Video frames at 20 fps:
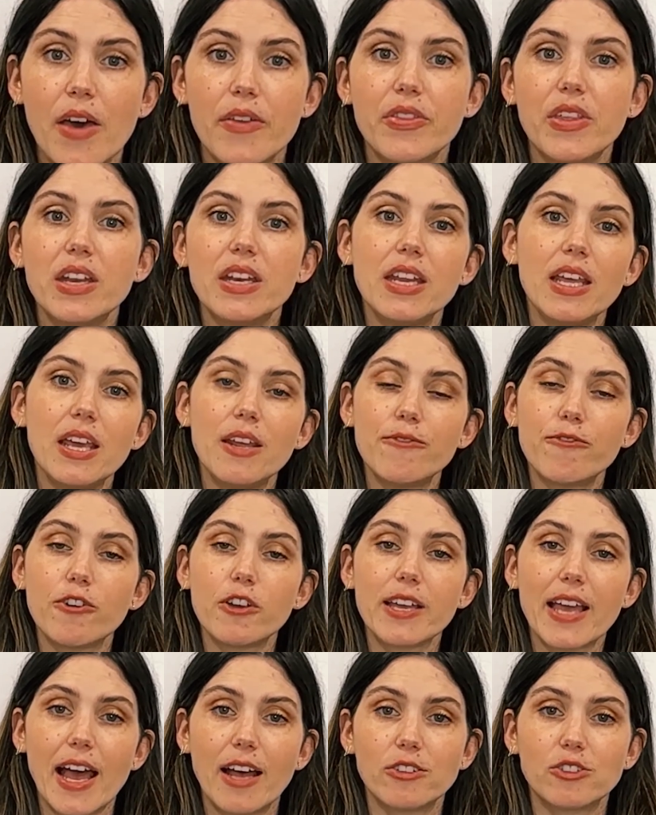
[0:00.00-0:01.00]
The need for
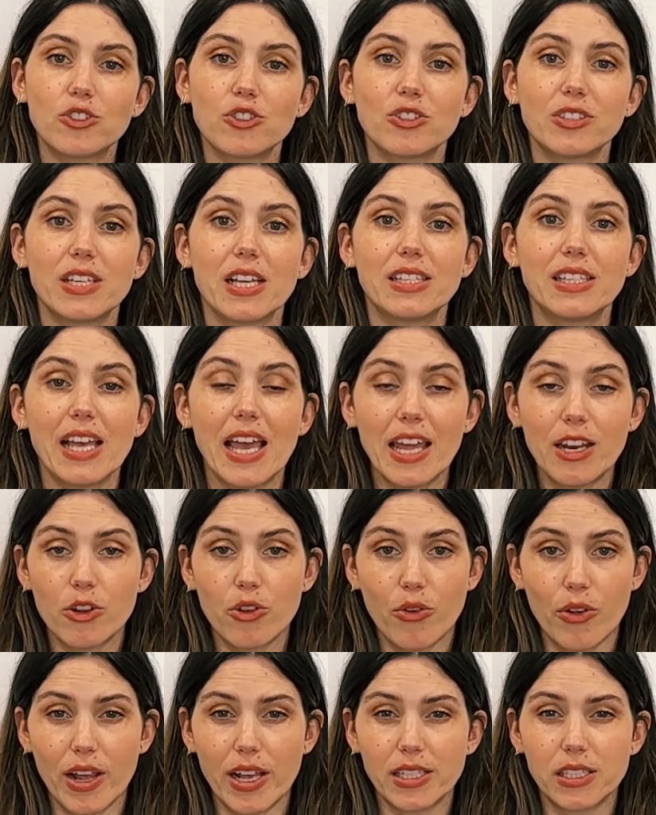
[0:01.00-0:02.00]
counselors has
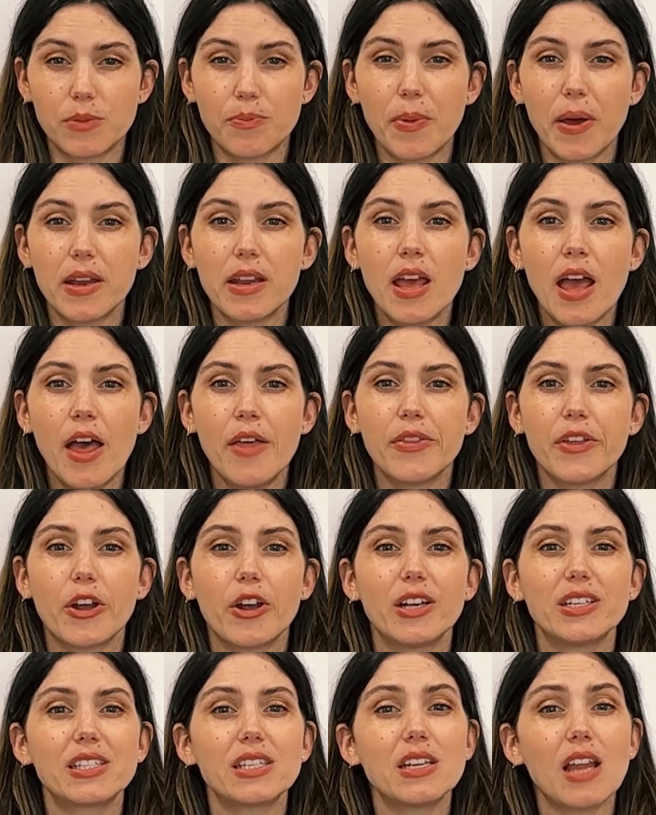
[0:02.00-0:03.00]
increased, but there
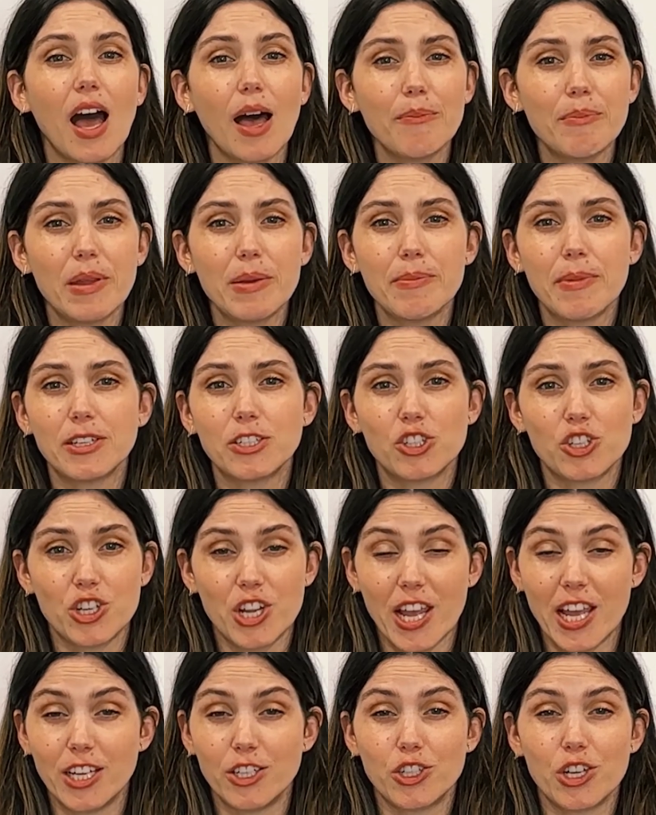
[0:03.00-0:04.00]
has not been much
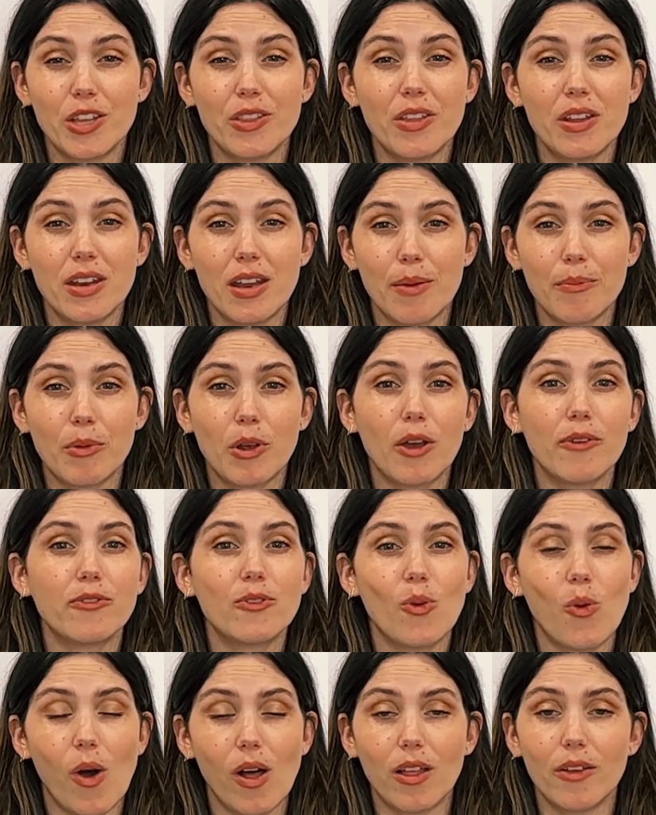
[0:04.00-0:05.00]
change in the number of
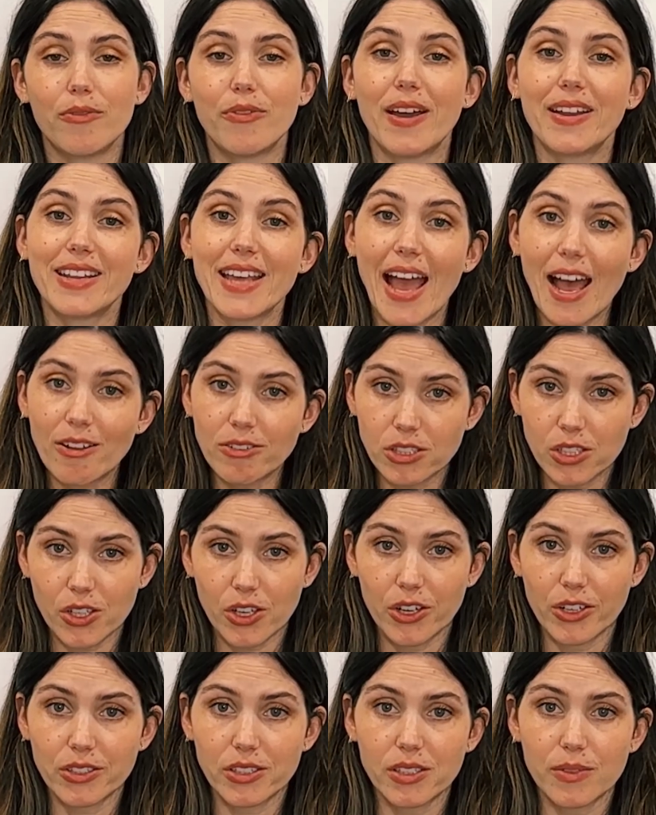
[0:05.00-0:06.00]
qualified counselors.